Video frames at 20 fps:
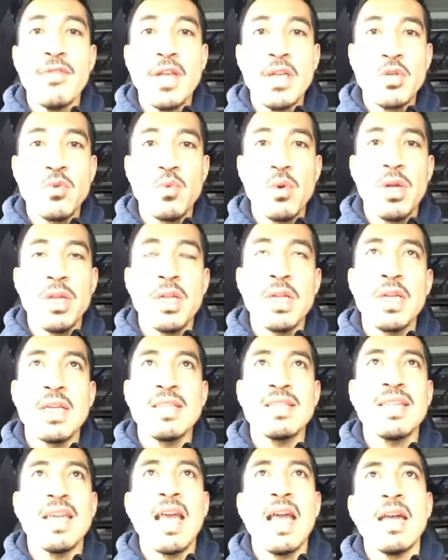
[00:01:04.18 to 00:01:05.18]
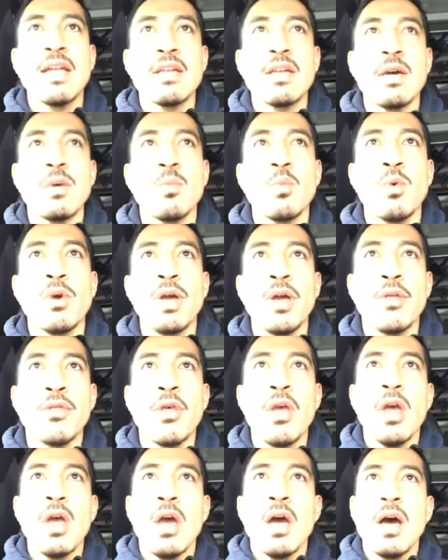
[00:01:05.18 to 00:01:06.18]
running in tandem with
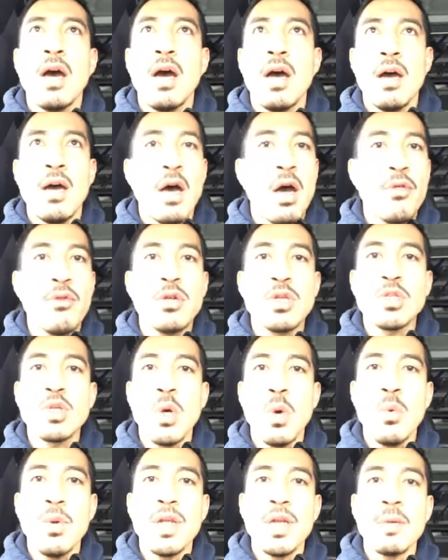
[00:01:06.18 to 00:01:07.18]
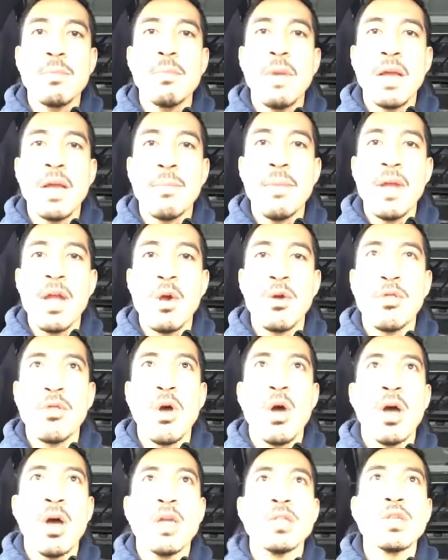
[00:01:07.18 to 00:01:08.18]
other Soulwinning Mega
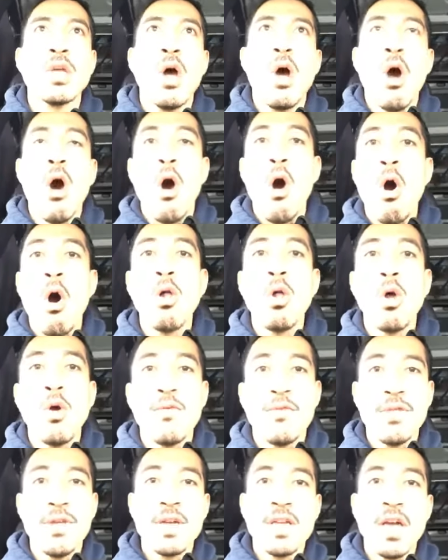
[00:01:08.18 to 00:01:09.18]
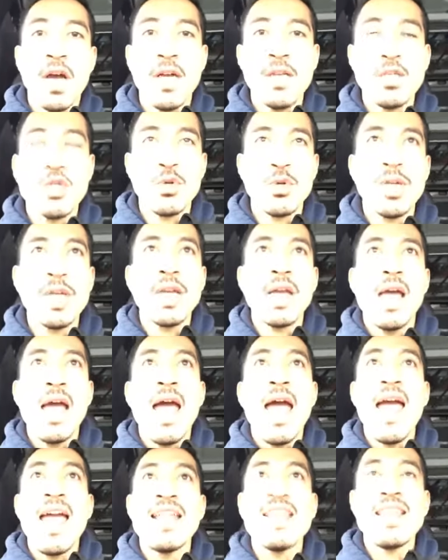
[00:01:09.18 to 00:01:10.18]
Marathons all over the country
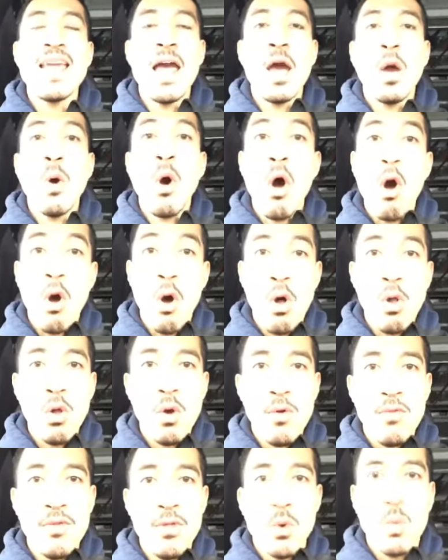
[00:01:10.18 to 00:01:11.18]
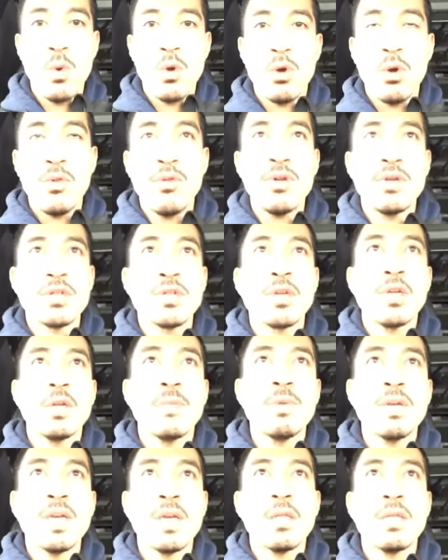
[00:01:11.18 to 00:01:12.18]
and now all over the world. There's going to be
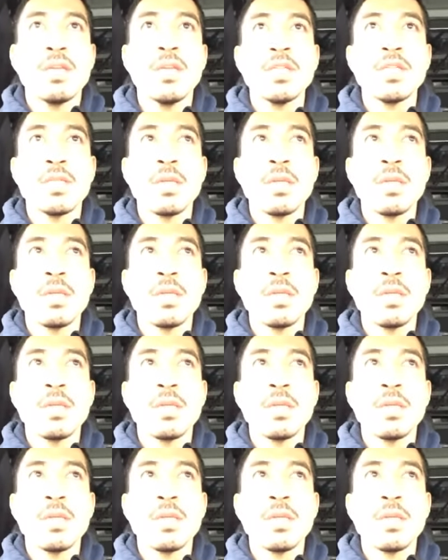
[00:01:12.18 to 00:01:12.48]
at least